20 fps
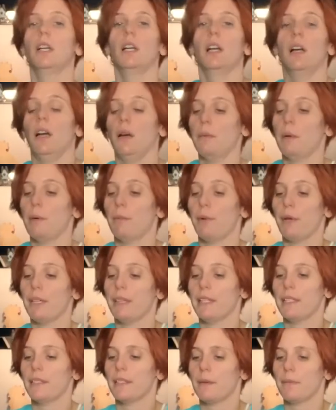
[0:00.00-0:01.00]
I'm gonna break
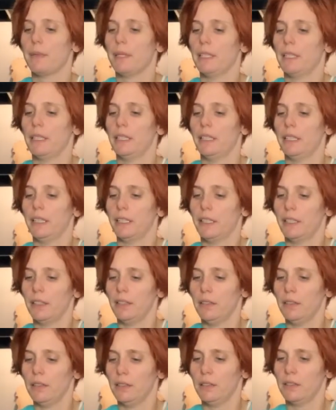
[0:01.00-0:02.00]
these up in here.
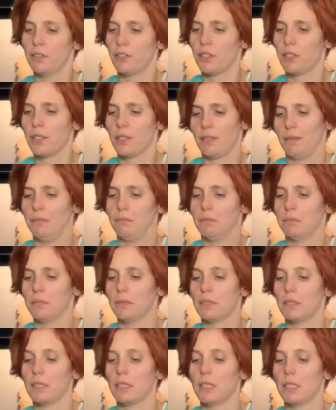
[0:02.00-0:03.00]
Just
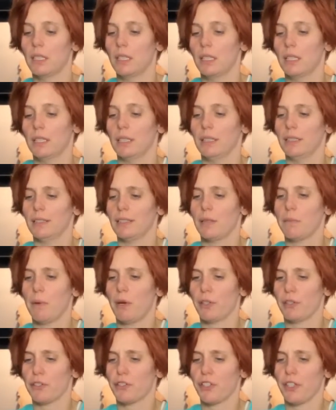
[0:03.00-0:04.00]
smaller
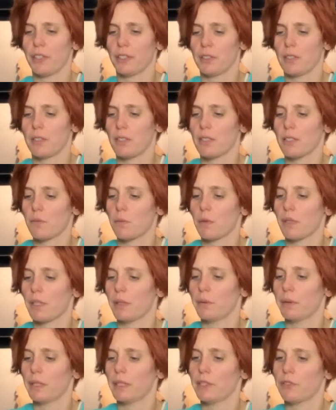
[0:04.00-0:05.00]
chunks. We're gonna
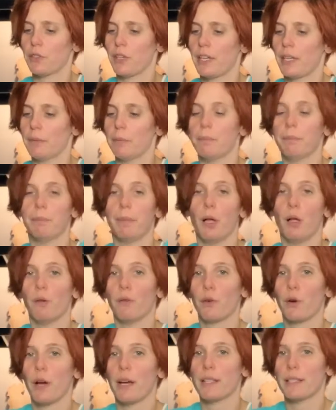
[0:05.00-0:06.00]
really try to
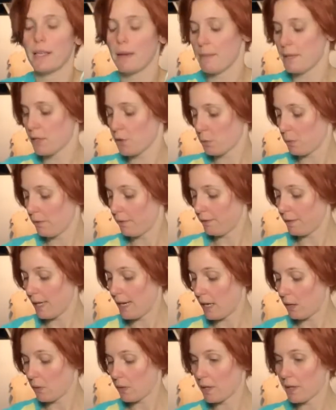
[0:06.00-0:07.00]
pulverize them into a
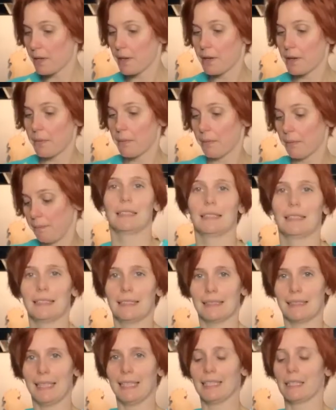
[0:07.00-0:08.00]
flour.
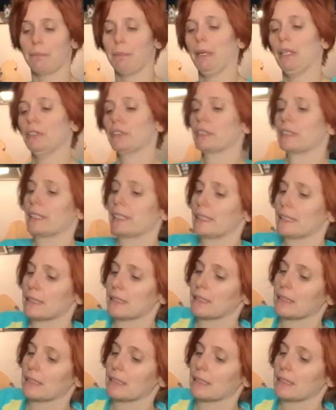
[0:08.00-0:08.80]
Let's pulse these.